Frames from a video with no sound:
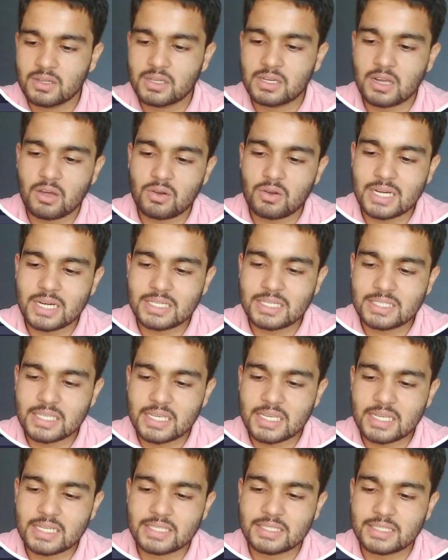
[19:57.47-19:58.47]
Now let's
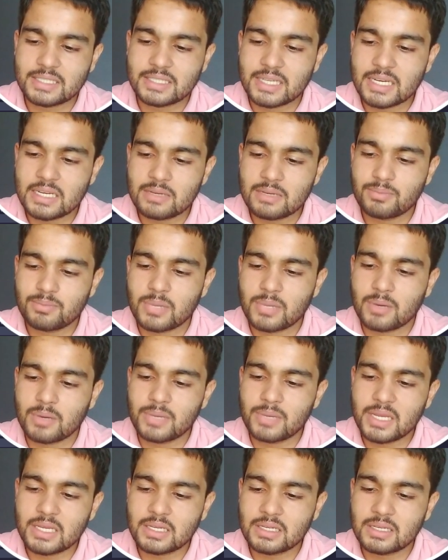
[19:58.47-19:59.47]
see string
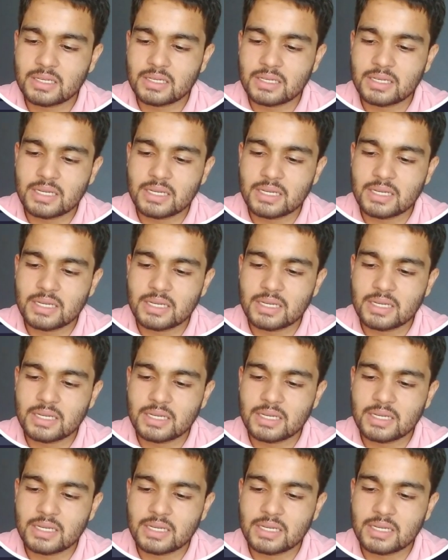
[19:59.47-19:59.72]
public